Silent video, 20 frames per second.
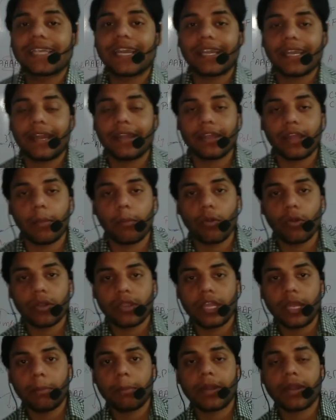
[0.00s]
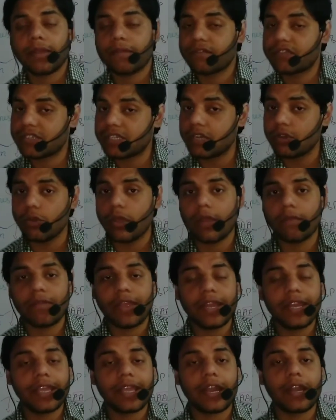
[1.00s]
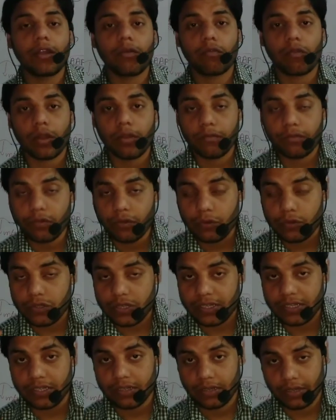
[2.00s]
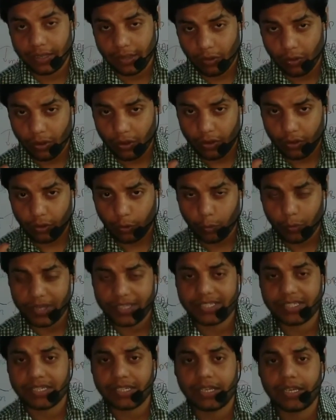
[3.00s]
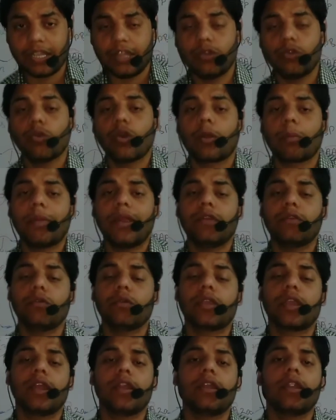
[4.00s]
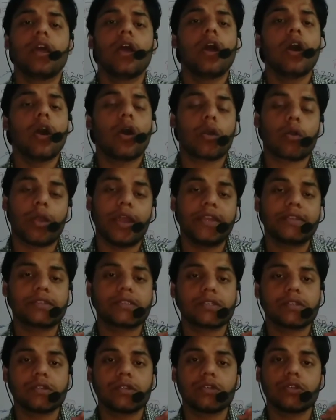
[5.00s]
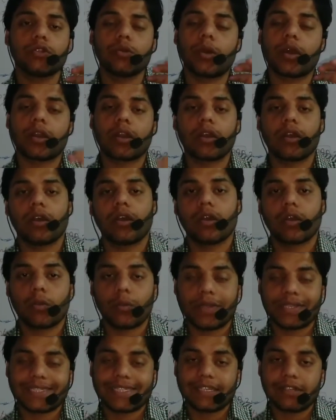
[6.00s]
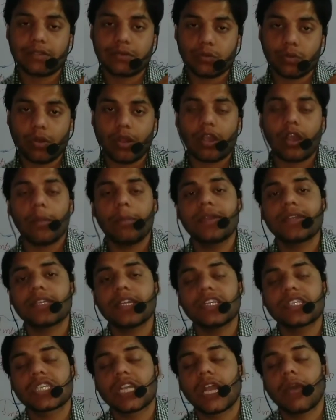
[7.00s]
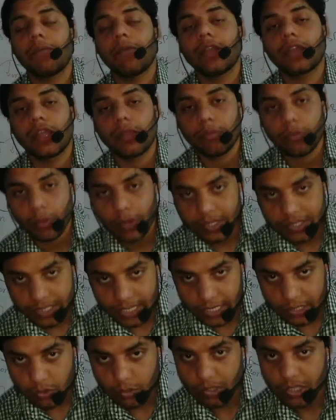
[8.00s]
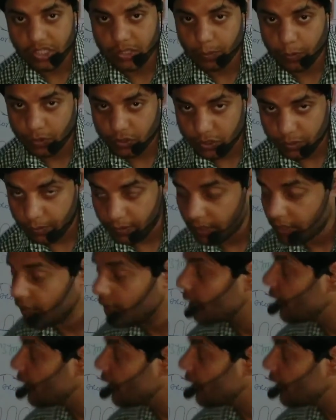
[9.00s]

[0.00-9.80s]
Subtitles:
get idea about that, but if still you have any kind of confusion or question in your mind, you can write your question through a comment. Inshallah, I will give you answer as soon as possible.